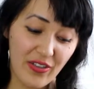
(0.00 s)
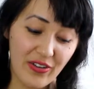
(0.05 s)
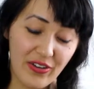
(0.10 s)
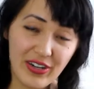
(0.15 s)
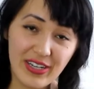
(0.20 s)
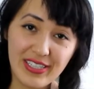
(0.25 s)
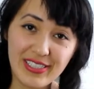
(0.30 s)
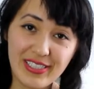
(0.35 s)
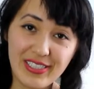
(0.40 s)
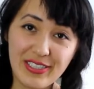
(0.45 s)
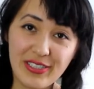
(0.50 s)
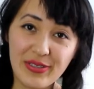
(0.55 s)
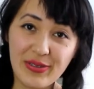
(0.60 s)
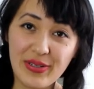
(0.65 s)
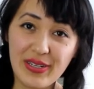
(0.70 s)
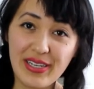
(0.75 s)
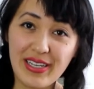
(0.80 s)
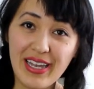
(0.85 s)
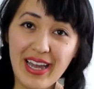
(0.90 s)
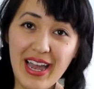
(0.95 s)
there is to
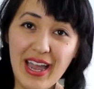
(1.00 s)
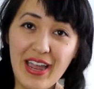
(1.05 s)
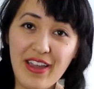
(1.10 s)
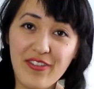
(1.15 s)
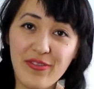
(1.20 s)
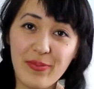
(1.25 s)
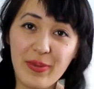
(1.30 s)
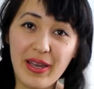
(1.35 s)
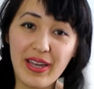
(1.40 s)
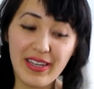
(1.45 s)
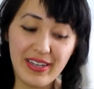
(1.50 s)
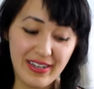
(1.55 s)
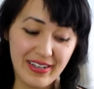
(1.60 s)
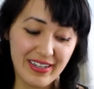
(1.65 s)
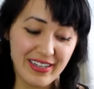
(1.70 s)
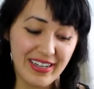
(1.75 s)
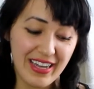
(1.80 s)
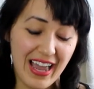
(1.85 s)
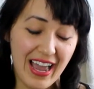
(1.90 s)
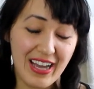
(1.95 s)
it. I've been,
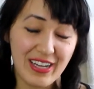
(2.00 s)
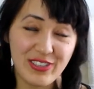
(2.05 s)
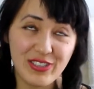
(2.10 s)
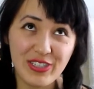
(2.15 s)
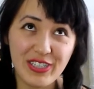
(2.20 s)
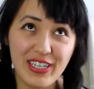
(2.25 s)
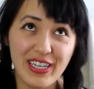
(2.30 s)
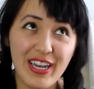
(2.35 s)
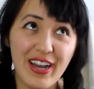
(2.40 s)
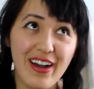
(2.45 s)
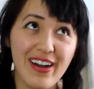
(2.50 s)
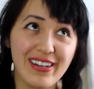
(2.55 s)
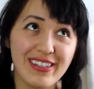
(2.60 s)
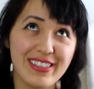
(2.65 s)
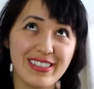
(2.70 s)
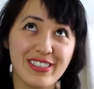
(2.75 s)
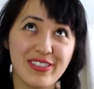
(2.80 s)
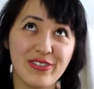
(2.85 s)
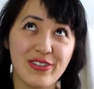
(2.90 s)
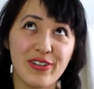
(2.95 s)
actually,
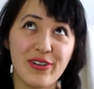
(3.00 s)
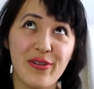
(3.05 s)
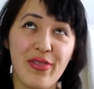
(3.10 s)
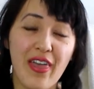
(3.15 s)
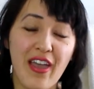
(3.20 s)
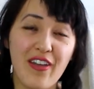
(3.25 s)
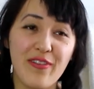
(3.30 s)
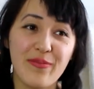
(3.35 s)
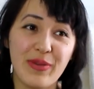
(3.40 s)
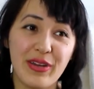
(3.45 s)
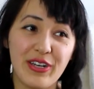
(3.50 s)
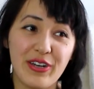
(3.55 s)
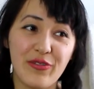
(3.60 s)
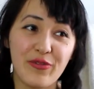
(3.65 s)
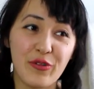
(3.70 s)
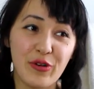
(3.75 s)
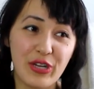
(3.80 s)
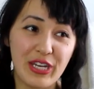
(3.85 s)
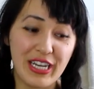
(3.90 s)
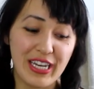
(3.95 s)
honest truth, I've been
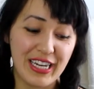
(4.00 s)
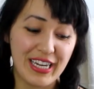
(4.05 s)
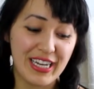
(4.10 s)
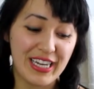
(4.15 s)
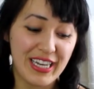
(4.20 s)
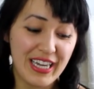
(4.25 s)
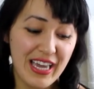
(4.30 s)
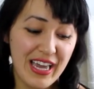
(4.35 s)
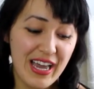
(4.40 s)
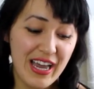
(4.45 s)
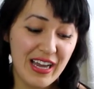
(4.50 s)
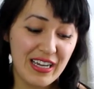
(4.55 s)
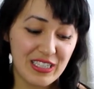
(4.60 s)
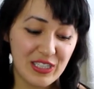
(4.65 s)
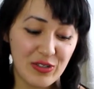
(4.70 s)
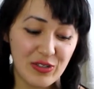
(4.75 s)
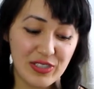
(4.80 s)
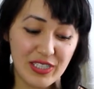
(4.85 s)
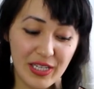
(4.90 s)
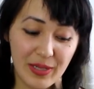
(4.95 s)
avoiding
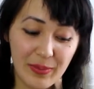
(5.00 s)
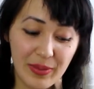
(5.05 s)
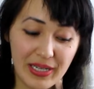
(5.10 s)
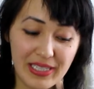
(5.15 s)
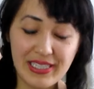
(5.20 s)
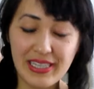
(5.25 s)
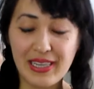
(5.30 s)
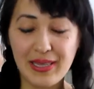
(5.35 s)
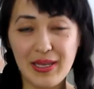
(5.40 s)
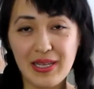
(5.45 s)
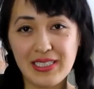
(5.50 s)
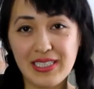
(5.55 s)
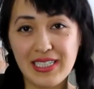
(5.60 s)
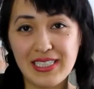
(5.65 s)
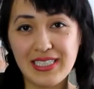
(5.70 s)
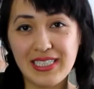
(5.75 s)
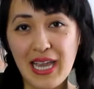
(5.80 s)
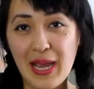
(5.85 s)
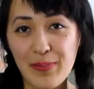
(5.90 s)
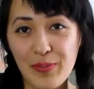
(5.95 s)
using my
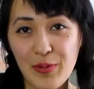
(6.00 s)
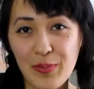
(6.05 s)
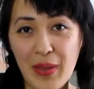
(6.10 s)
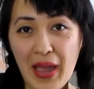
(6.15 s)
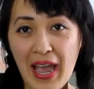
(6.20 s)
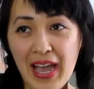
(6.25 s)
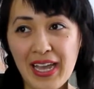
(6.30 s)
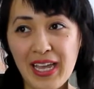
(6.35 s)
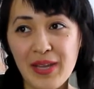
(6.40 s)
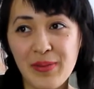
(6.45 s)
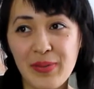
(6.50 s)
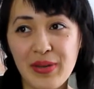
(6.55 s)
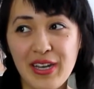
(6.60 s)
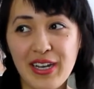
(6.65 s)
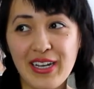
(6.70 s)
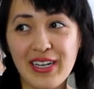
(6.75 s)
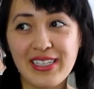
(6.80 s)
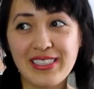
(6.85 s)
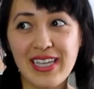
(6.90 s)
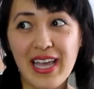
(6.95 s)
sample packet
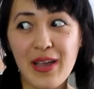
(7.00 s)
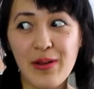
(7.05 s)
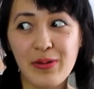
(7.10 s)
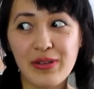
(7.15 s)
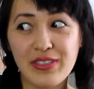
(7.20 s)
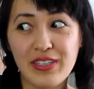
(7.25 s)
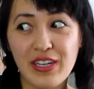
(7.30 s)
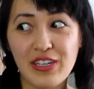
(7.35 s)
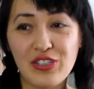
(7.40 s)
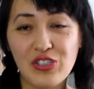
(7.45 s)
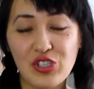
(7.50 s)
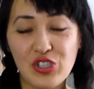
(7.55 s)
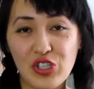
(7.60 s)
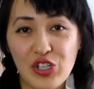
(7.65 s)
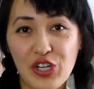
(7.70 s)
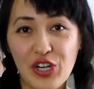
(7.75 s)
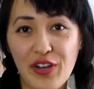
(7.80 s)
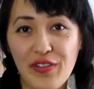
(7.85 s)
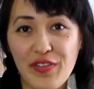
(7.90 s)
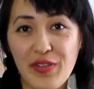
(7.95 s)
because I was
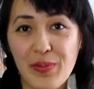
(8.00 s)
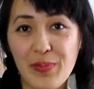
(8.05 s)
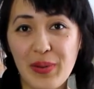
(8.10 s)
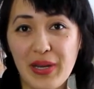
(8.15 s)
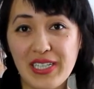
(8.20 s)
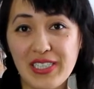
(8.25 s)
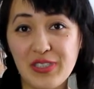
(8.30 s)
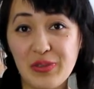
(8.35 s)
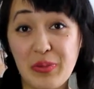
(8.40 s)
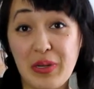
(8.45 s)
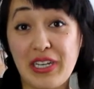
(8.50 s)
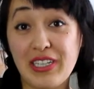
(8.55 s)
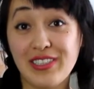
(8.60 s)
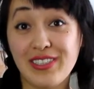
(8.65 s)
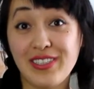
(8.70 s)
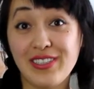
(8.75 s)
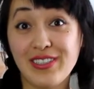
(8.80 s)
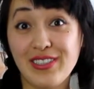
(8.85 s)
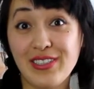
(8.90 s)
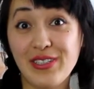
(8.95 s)
unsure of the best way
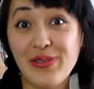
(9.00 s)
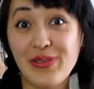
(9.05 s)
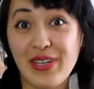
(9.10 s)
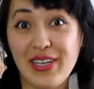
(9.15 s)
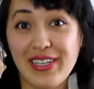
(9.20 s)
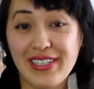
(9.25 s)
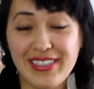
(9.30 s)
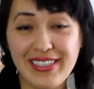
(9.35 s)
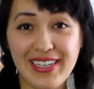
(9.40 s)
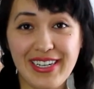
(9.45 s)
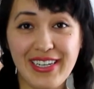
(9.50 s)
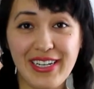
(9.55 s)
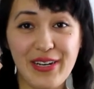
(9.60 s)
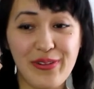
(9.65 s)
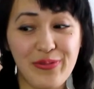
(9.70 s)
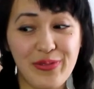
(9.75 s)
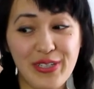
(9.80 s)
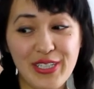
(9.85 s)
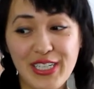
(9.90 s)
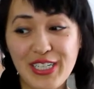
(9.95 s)
to dilute it. And
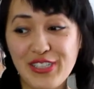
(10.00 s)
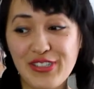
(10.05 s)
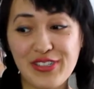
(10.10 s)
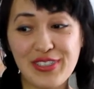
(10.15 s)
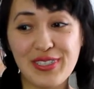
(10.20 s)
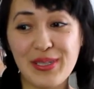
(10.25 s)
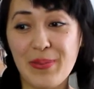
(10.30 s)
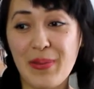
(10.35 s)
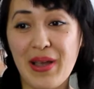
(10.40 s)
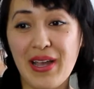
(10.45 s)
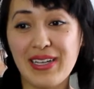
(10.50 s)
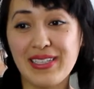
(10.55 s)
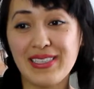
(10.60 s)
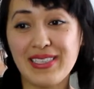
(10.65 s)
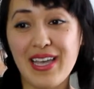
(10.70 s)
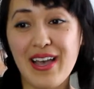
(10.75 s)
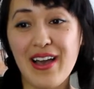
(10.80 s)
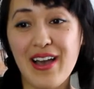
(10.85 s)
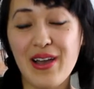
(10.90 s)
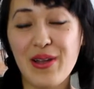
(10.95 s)
it really just depends
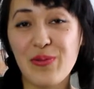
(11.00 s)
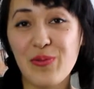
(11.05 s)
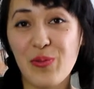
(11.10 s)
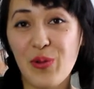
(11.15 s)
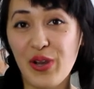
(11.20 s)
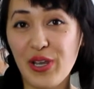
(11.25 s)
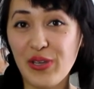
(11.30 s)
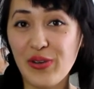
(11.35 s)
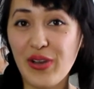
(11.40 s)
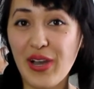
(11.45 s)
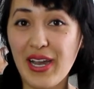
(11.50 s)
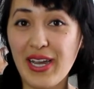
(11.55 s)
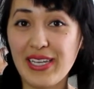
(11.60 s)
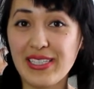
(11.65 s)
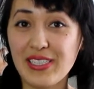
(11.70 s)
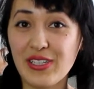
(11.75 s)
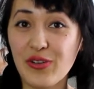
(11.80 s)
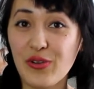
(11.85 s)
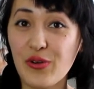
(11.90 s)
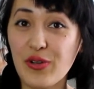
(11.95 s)
on what you
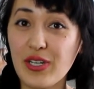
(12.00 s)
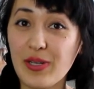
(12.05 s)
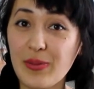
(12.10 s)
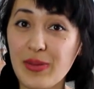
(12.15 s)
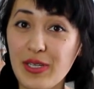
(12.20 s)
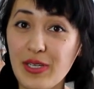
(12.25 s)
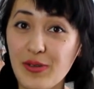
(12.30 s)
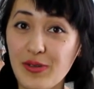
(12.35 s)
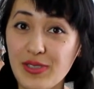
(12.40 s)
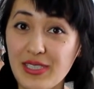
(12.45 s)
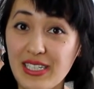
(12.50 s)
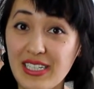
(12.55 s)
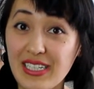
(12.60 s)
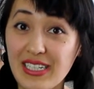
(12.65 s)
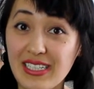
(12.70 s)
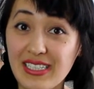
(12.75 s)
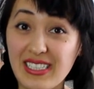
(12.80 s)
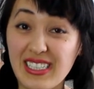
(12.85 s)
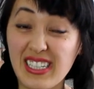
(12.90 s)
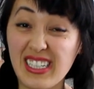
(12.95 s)
guys are going to be using
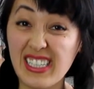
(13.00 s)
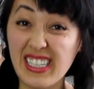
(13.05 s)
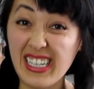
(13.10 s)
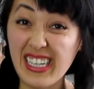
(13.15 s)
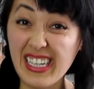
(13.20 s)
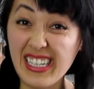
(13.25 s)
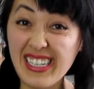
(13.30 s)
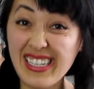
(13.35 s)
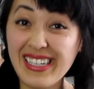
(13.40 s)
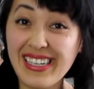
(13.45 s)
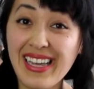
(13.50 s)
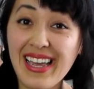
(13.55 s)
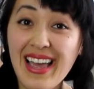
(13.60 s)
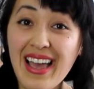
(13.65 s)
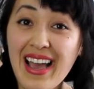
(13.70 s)
it to clean.